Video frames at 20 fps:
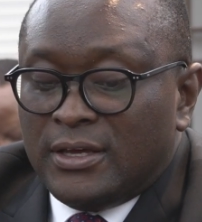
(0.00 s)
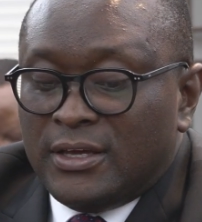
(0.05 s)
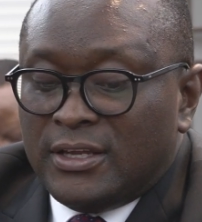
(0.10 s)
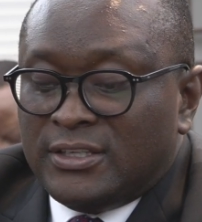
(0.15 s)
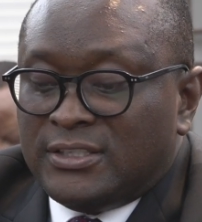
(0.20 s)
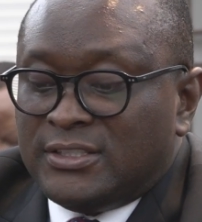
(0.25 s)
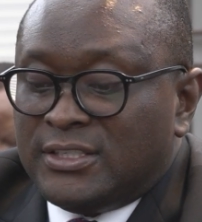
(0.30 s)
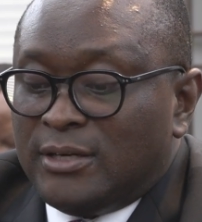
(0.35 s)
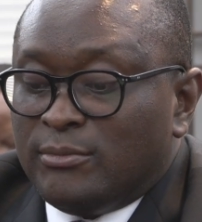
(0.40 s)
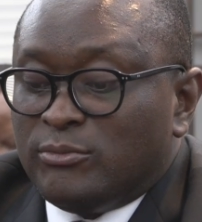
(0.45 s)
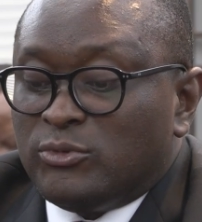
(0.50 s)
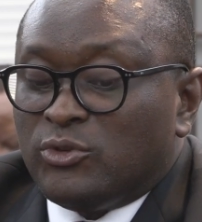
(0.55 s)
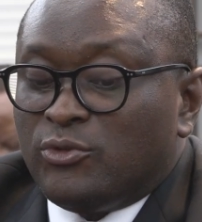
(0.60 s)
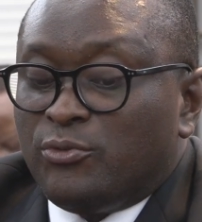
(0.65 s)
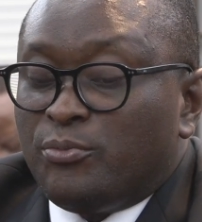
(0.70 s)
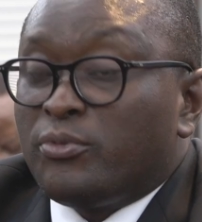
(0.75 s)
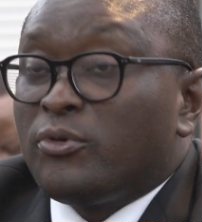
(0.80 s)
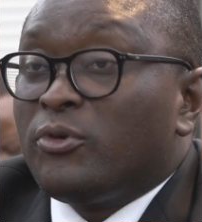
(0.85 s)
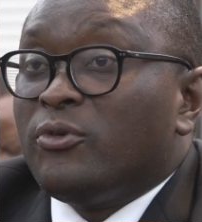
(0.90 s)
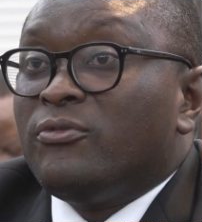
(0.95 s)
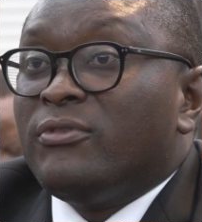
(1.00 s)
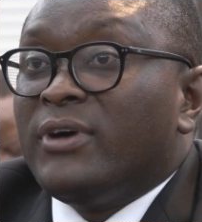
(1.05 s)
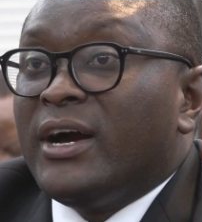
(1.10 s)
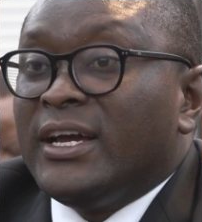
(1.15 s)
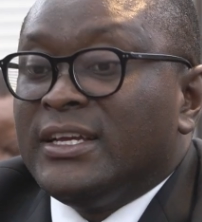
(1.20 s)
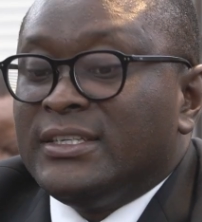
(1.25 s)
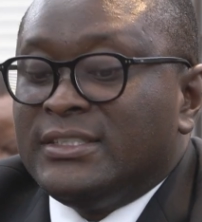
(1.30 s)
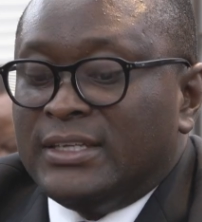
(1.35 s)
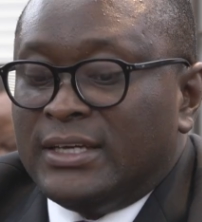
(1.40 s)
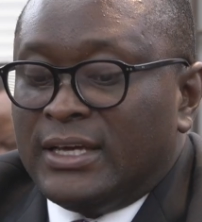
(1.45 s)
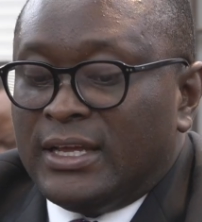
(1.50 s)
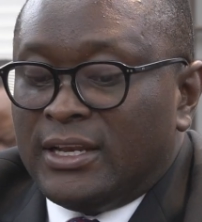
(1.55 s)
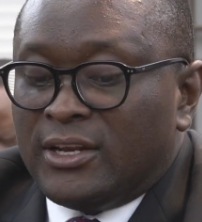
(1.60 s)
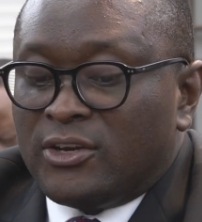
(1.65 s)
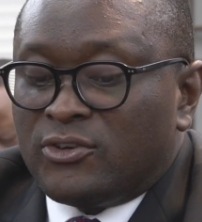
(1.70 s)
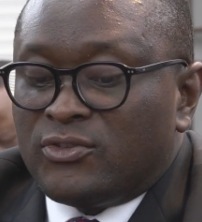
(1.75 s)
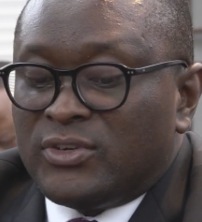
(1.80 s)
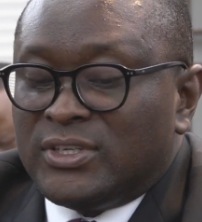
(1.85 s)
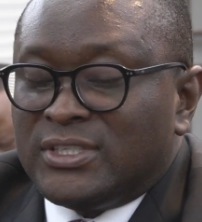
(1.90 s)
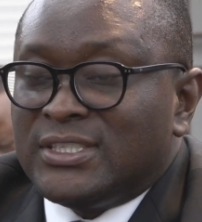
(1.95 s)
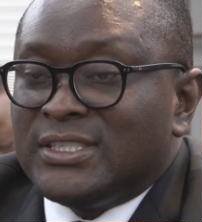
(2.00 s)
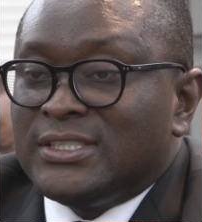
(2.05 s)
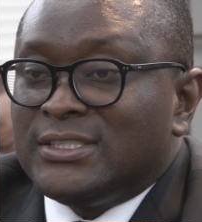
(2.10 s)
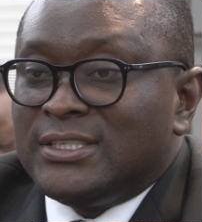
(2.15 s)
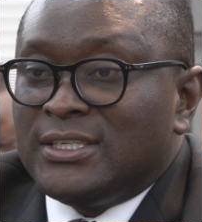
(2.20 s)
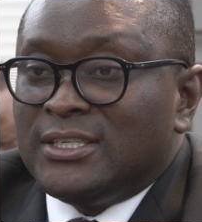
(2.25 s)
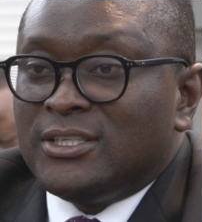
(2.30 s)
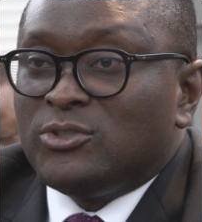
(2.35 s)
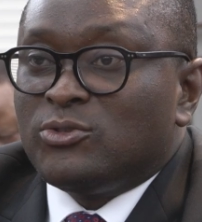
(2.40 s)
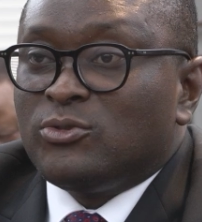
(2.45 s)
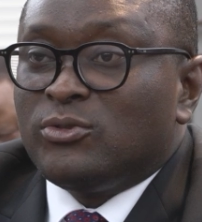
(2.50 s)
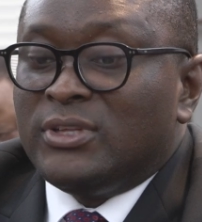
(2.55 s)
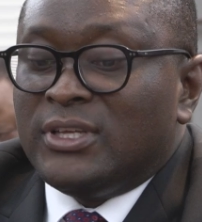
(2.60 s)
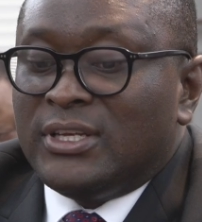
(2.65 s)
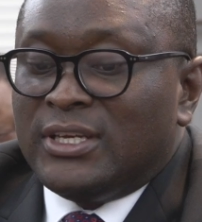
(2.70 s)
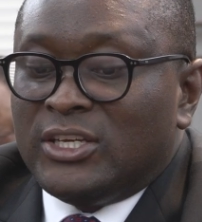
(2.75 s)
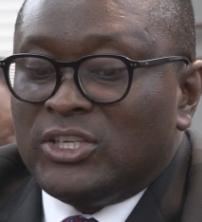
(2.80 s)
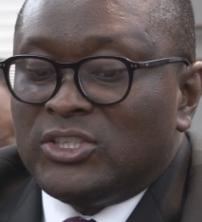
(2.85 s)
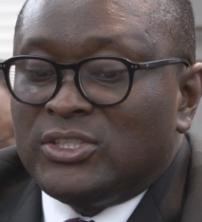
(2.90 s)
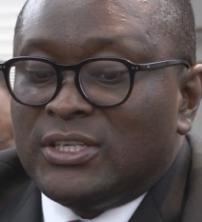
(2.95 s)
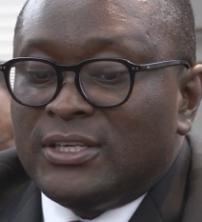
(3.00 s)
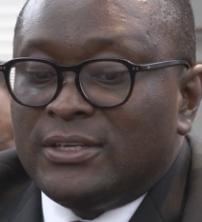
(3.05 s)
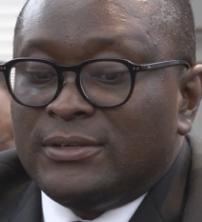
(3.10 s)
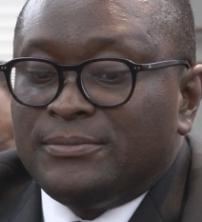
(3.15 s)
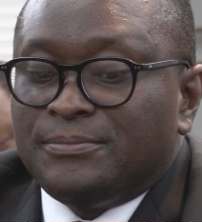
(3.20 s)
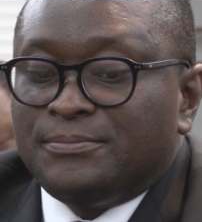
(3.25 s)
in terms of providing electricity to the nation.